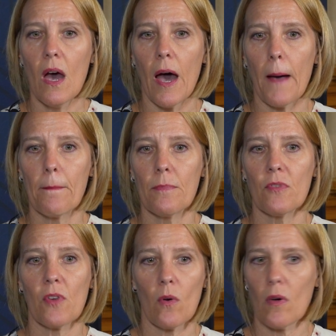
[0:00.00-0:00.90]

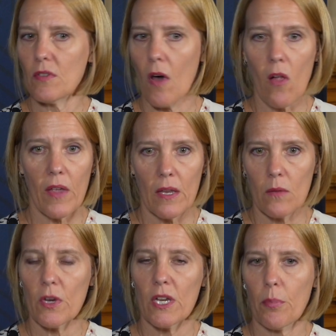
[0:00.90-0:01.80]
So all in,
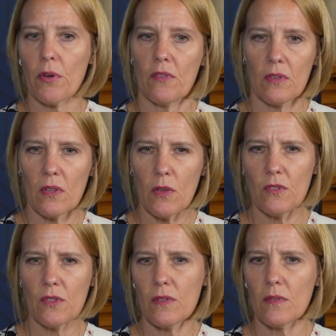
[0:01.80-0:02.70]
we're going to produce close
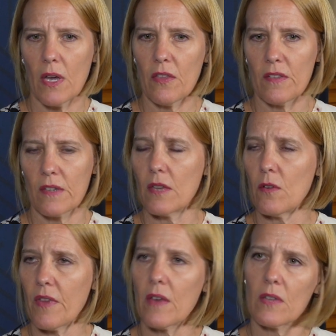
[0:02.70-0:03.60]
to
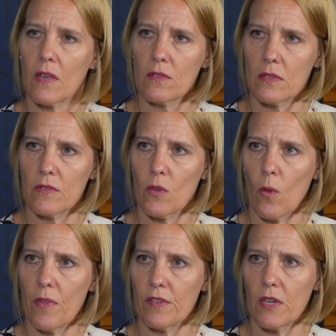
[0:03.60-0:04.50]
600,000 ounces of
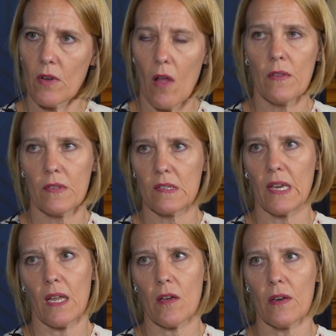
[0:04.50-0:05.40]
gold this year at all-in
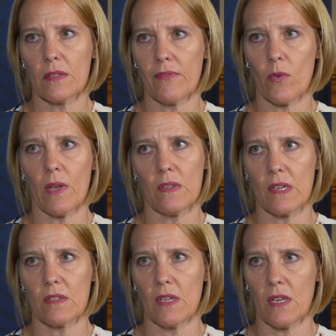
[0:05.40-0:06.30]
sustaining costs of around
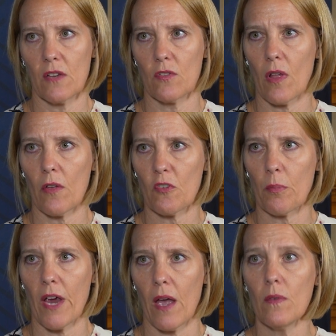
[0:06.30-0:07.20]
$1,600
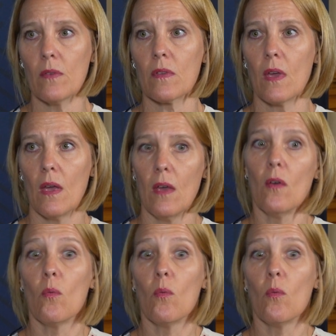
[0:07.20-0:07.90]
per ounce. Mm-hmm.